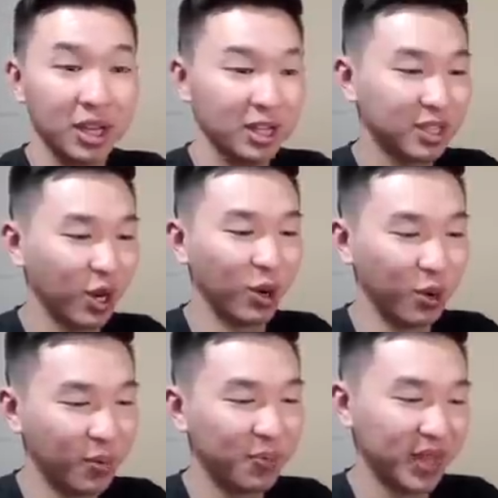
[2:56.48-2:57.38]
So
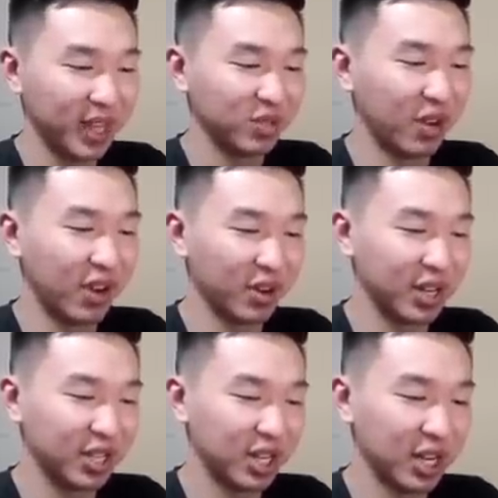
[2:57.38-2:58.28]
love
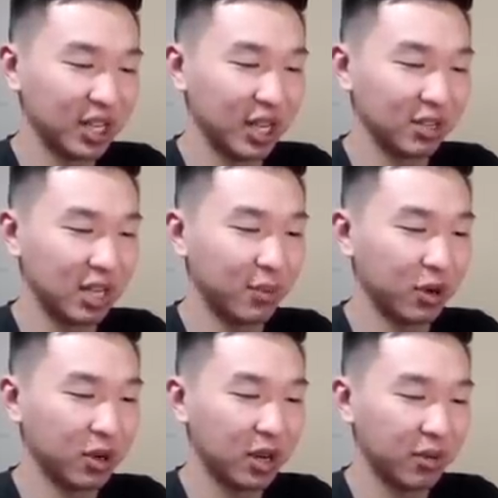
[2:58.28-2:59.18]
Heritage. Got
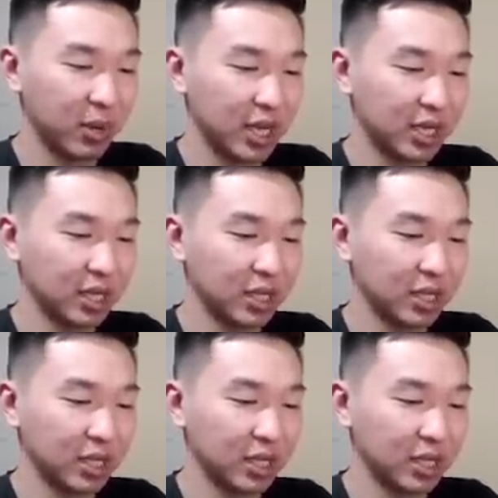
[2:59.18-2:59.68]
Glaber, my Yankees.